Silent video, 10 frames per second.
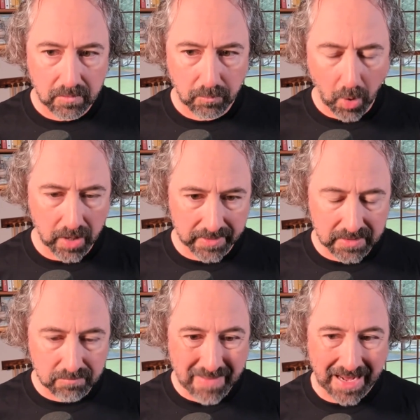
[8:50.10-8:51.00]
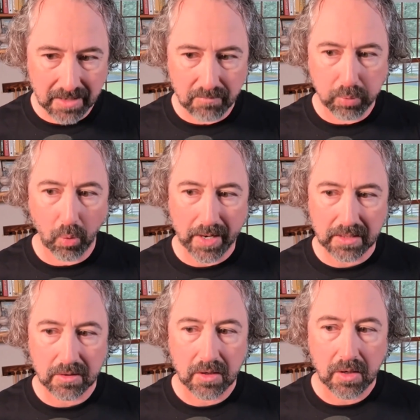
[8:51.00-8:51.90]
Bonnelly's main point.
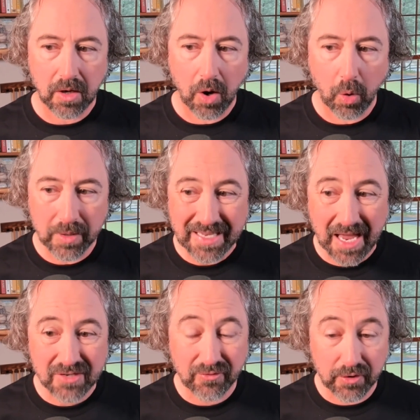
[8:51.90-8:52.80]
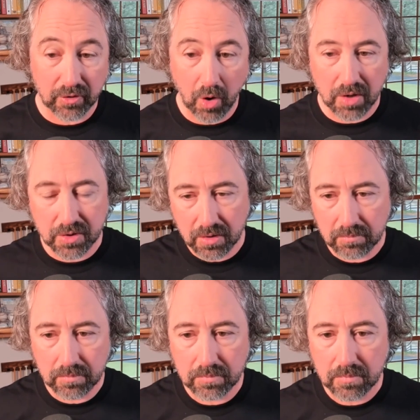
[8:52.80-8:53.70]
Holding cash for the long
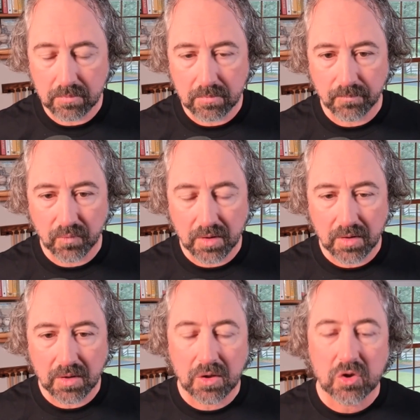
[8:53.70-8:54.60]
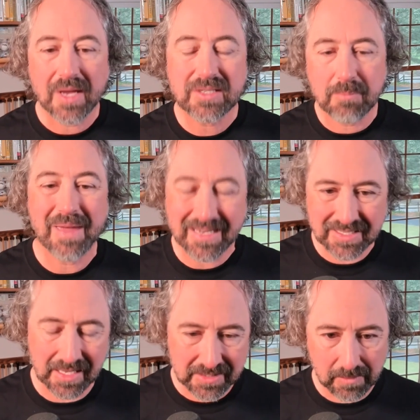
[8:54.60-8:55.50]
term doesn't make
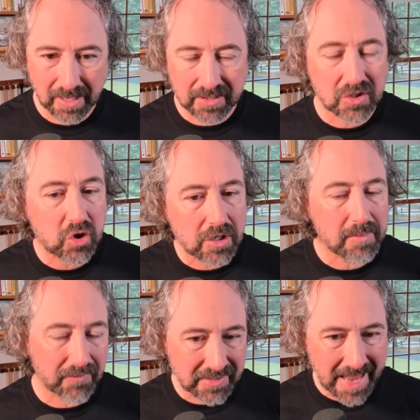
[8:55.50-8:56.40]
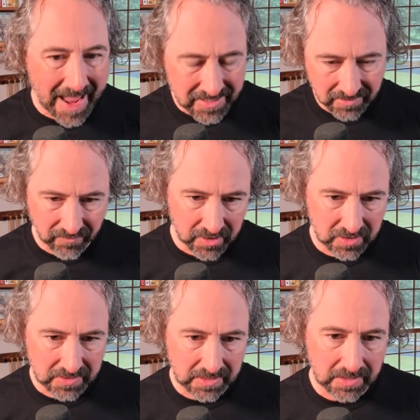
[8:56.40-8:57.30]
sense. I'm less concerned about the tax
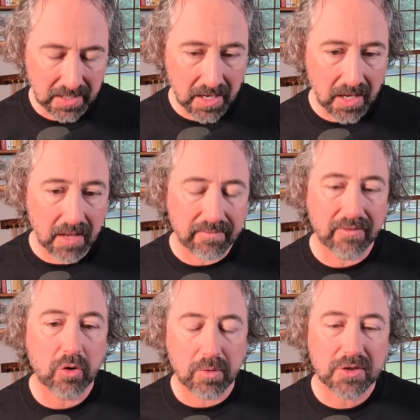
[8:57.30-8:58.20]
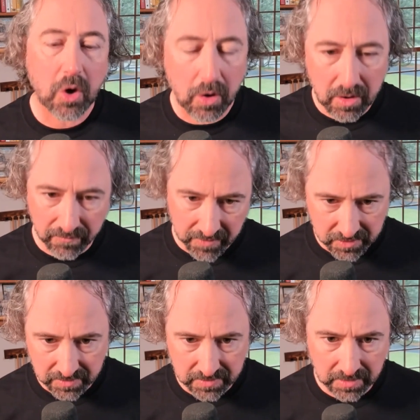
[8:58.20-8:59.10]
efficiency than the return
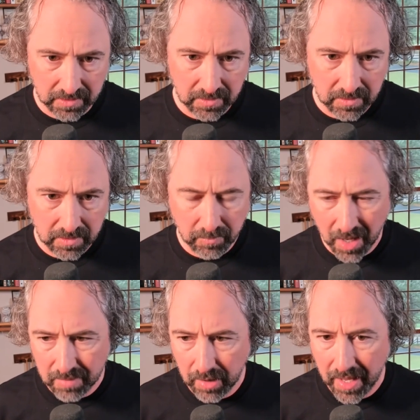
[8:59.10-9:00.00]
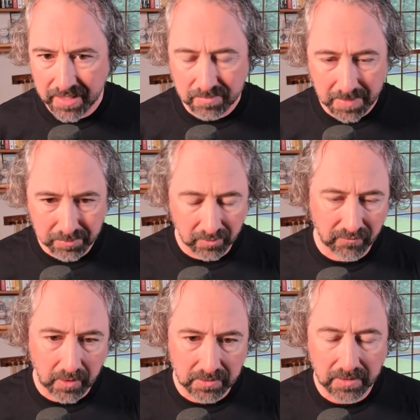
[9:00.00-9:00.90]
efficiency. The bottom line is people are
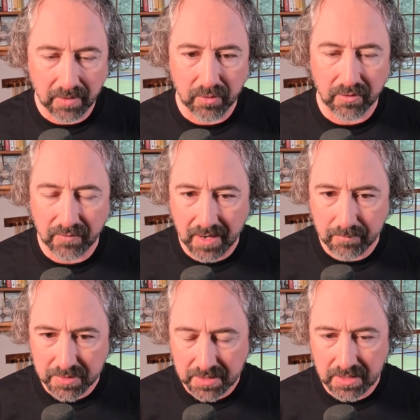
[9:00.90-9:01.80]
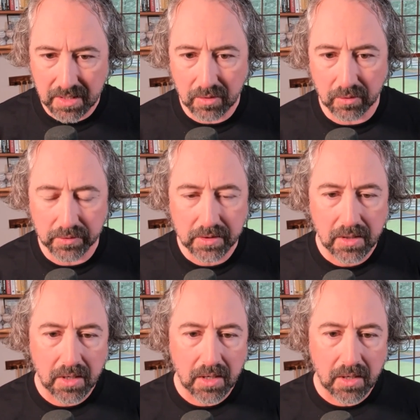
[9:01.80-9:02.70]
falling in love with a 5% yield
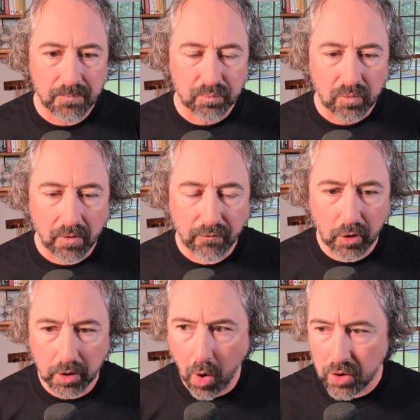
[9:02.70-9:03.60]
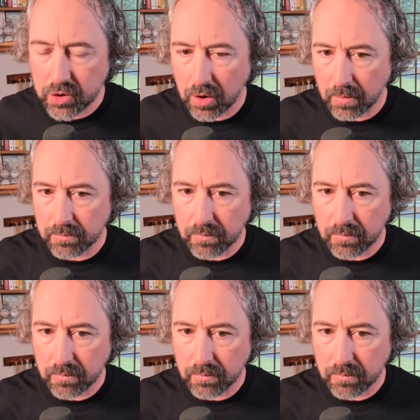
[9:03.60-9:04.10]
for long term